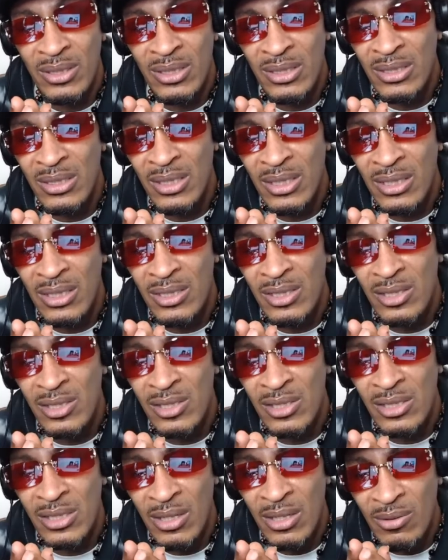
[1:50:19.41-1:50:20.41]
These niggas is
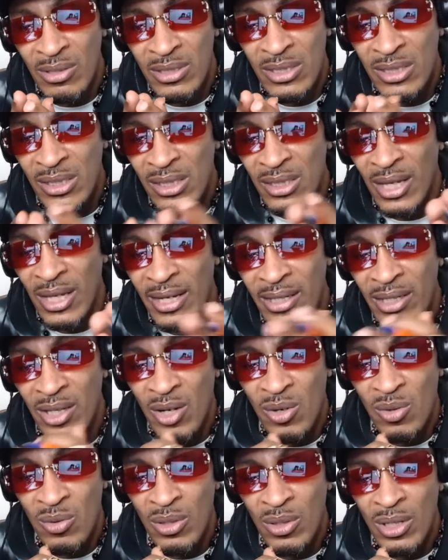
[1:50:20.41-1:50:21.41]
seriously like,
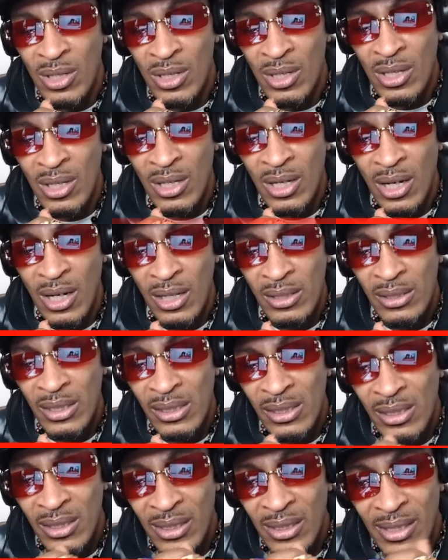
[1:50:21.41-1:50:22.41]
yo, they
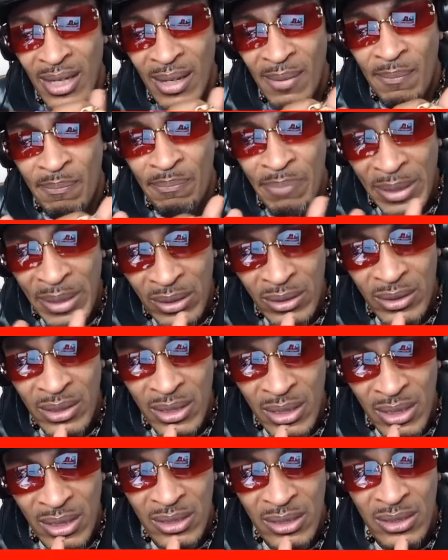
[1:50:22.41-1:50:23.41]
looking at
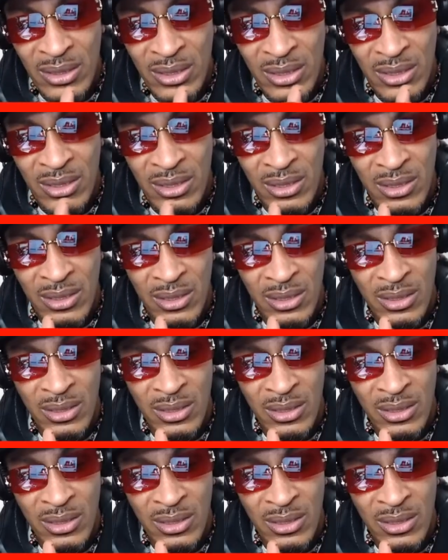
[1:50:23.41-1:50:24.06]
billions.